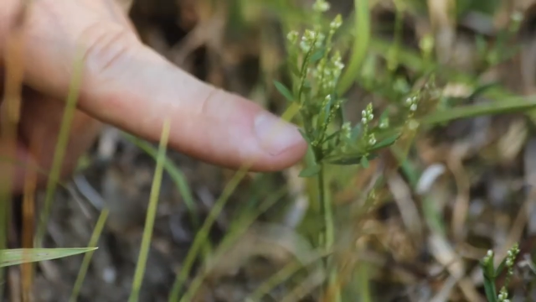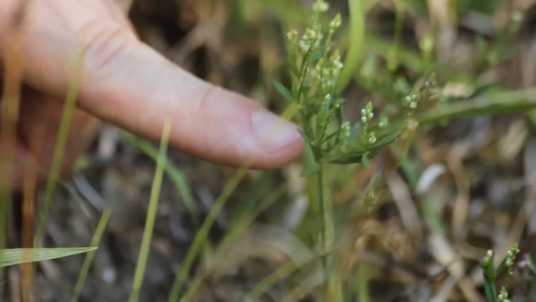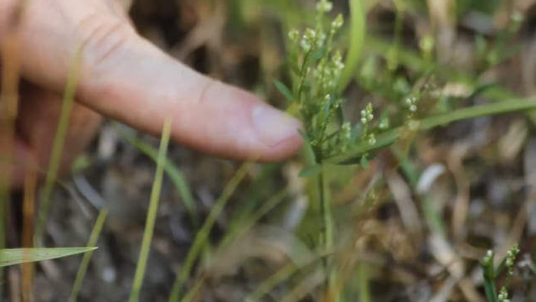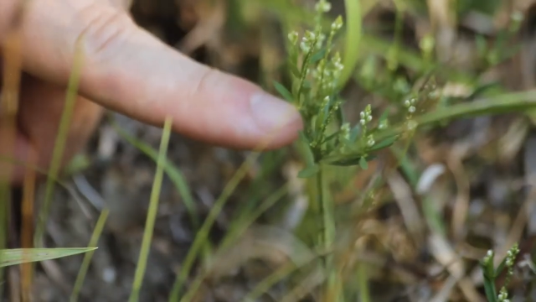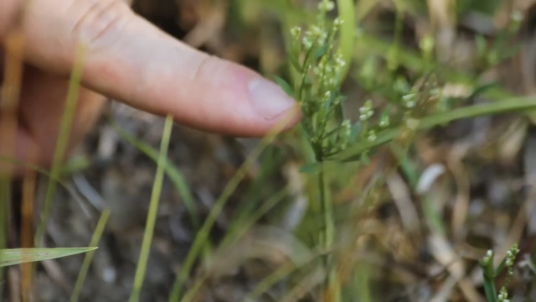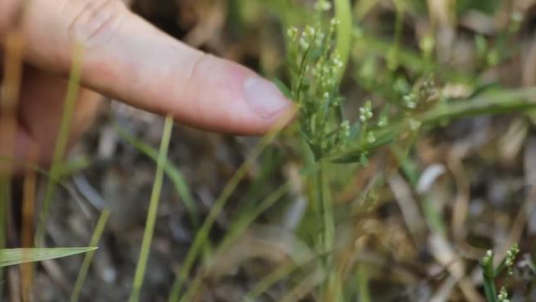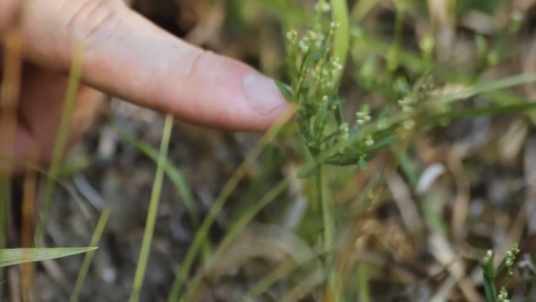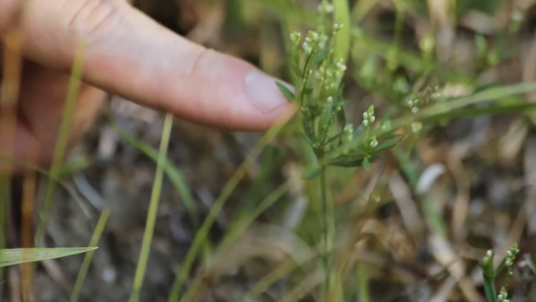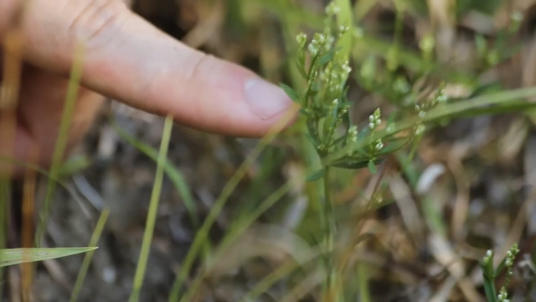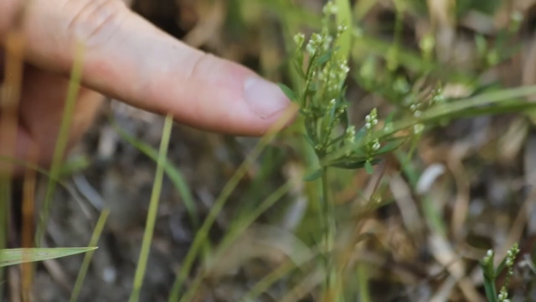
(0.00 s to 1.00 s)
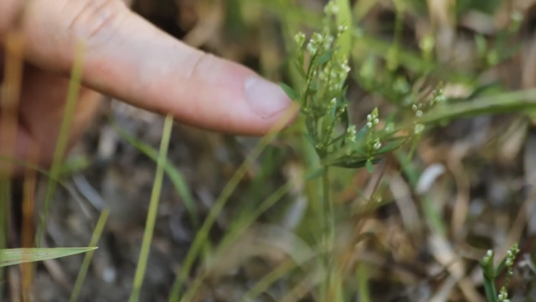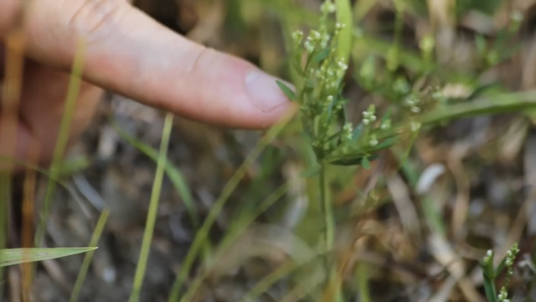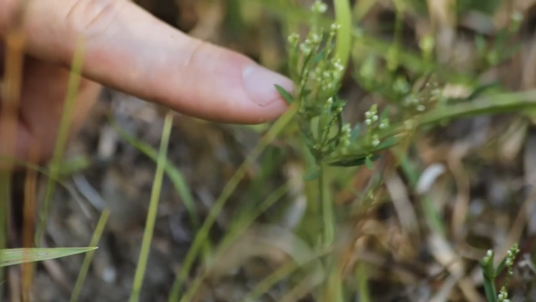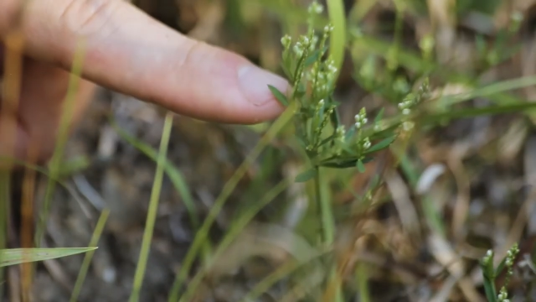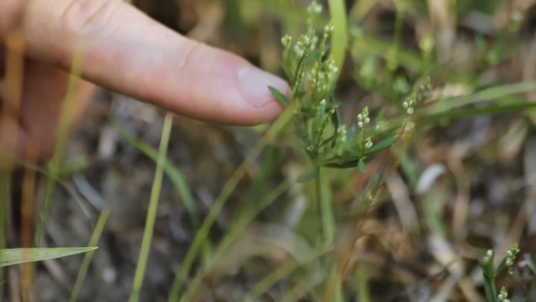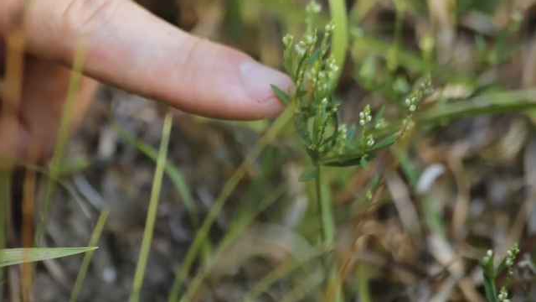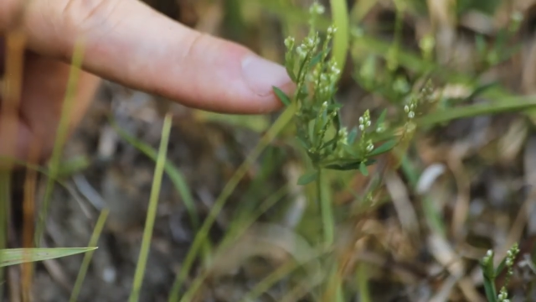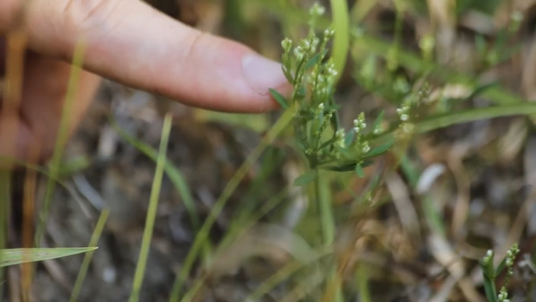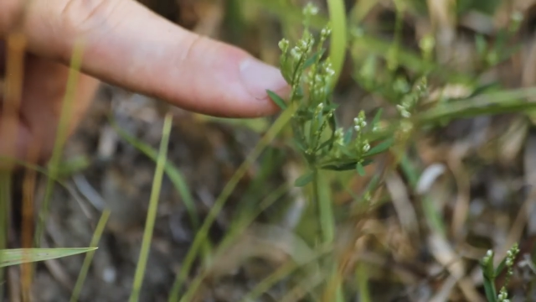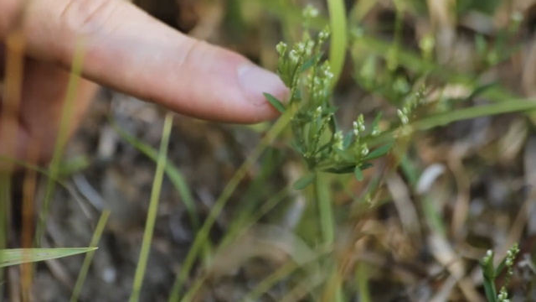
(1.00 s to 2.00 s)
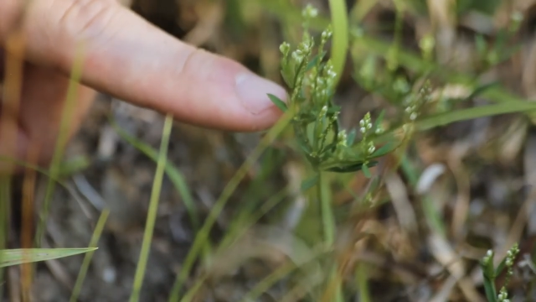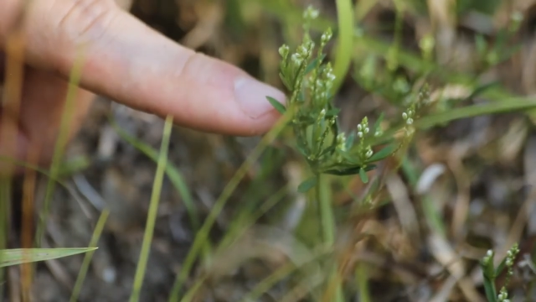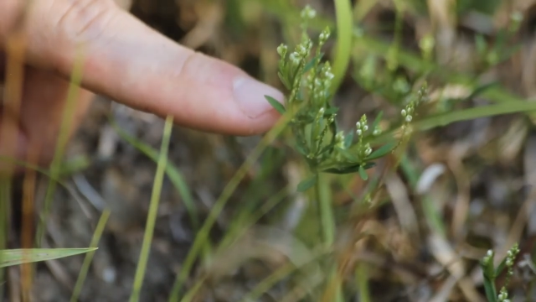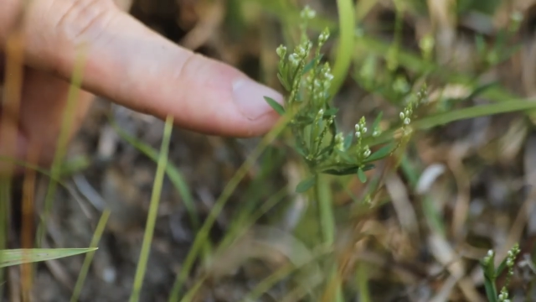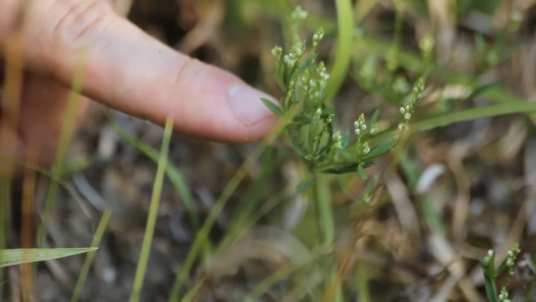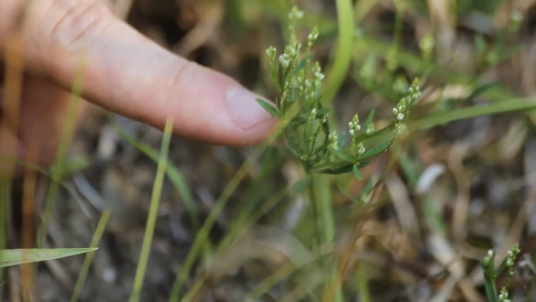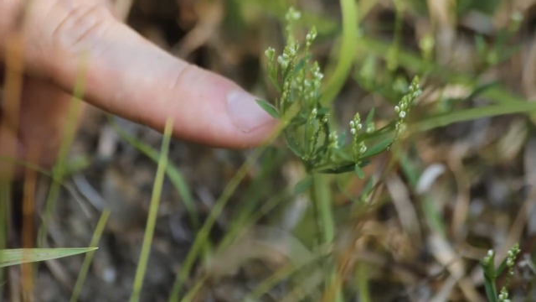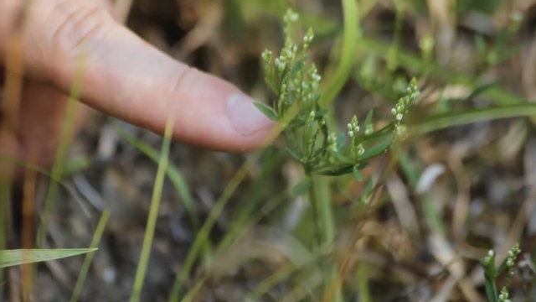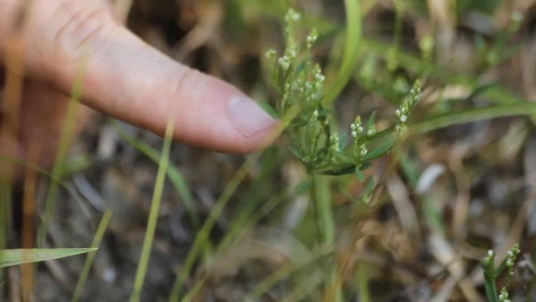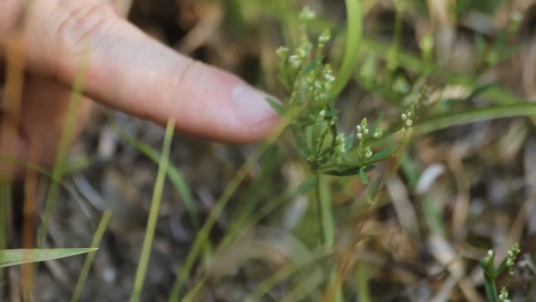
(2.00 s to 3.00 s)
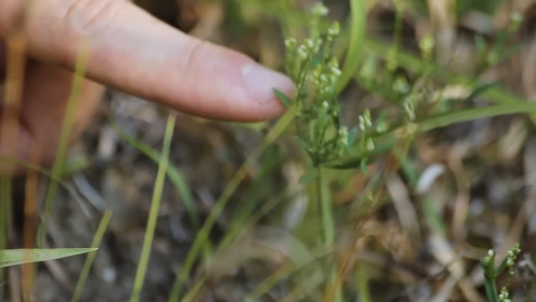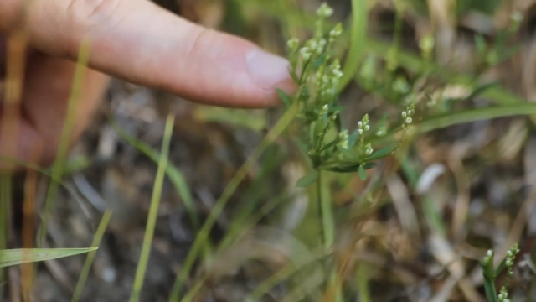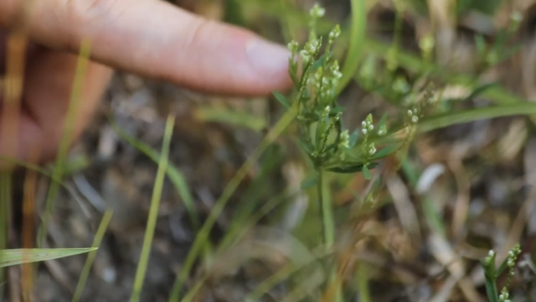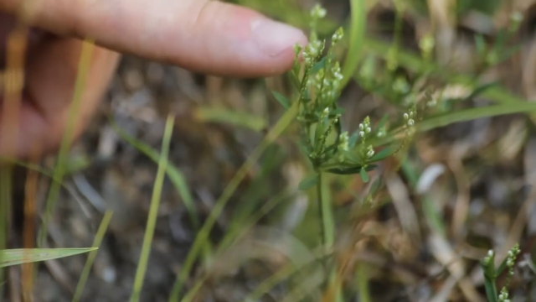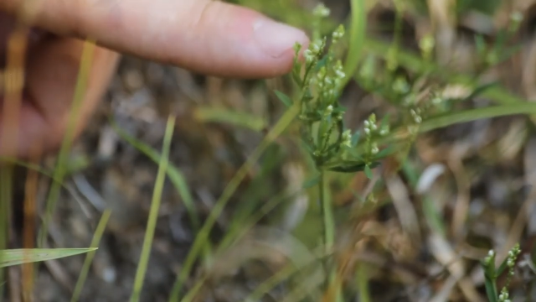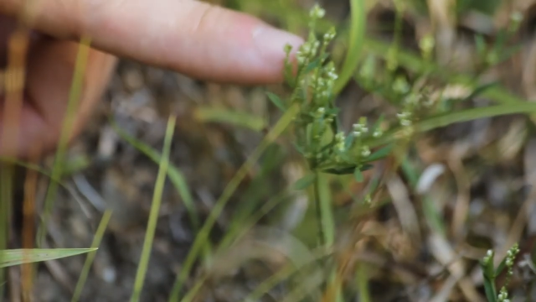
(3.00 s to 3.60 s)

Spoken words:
(no speaker visible)